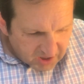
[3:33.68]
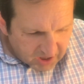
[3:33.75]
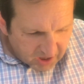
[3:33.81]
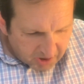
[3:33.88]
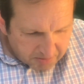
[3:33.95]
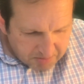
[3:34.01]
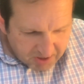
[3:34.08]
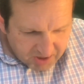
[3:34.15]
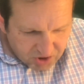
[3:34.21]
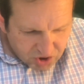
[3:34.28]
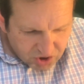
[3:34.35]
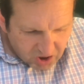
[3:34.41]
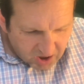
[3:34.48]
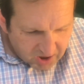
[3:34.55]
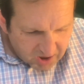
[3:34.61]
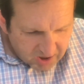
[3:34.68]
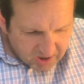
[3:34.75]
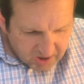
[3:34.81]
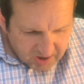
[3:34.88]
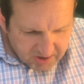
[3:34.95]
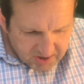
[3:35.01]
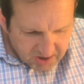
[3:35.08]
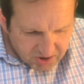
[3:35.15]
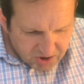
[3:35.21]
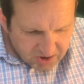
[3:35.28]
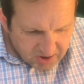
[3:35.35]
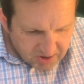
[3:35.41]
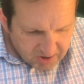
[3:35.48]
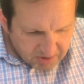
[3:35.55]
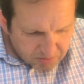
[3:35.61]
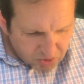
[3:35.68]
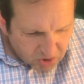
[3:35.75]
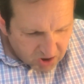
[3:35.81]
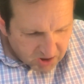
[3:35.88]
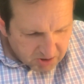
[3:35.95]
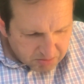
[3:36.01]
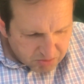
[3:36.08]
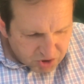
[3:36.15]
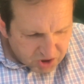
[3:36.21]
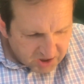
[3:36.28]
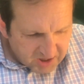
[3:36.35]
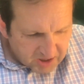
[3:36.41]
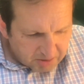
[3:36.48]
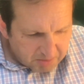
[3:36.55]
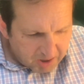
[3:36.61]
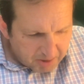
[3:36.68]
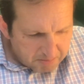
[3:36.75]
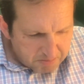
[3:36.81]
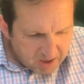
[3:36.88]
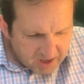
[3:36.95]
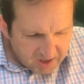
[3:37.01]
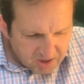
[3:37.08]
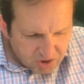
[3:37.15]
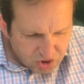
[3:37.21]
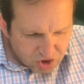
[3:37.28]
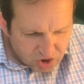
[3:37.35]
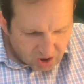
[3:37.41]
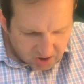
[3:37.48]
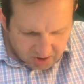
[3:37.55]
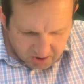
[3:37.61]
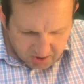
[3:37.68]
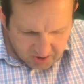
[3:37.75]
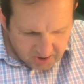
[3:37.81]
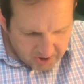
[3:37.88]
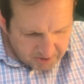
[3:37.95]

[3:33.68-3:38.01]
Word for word: al may It says yuchadim shigdilim al may shana